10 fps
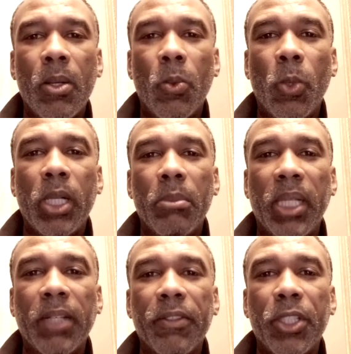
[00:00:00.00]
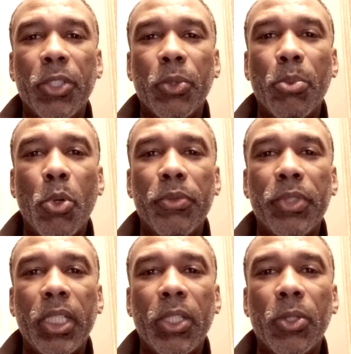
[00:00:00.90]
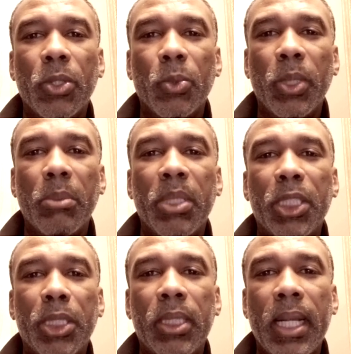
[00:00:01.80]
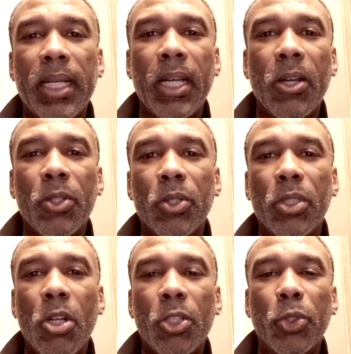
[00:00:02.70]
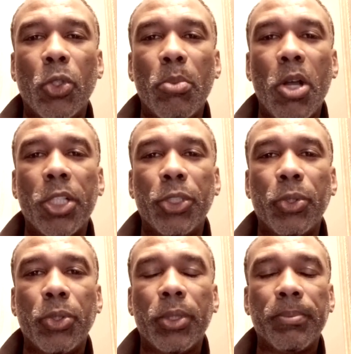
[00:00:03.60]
We'll be giving you more videos. We'll be sending out those control modules.